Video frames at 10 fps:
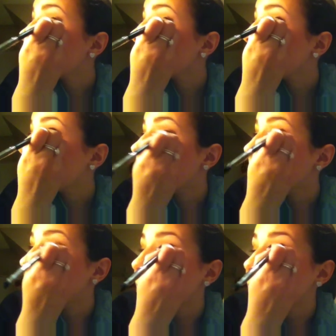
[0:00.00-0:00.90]
Now what I
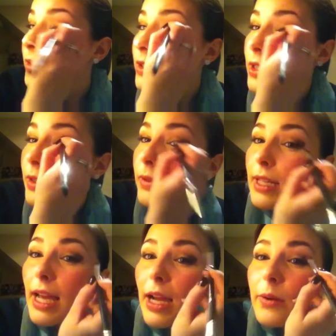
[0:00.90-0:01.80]
want to do
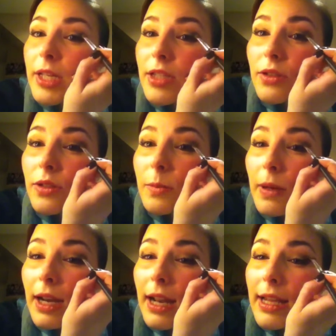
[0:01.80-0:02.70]
now is just
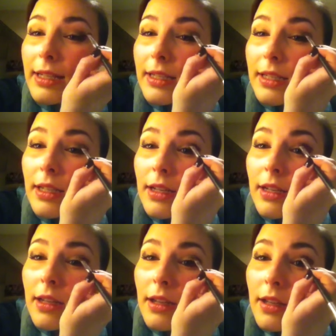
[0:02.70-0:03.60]
blend
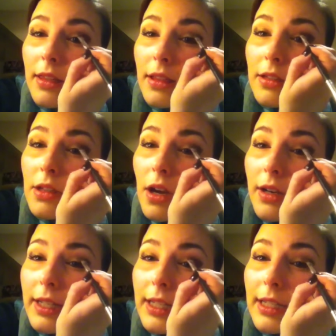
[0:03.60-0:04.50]
the dark
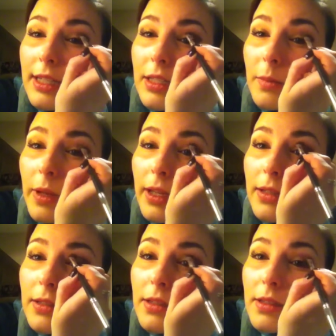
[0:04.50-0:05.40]
in a little bit.
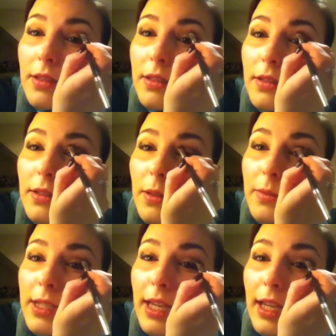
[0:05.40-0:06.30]
So I'm
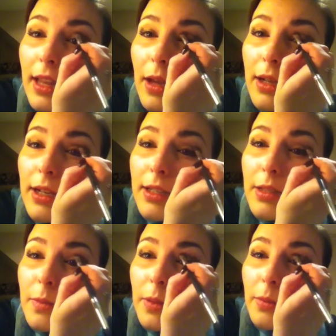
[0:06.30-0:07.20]
taking that a little bit
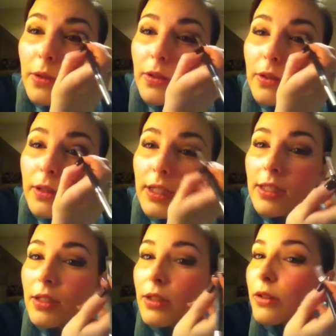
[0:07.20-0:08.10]
more into the
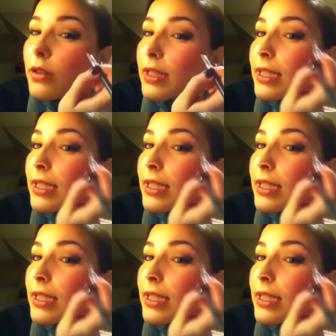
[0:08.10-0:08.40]
crease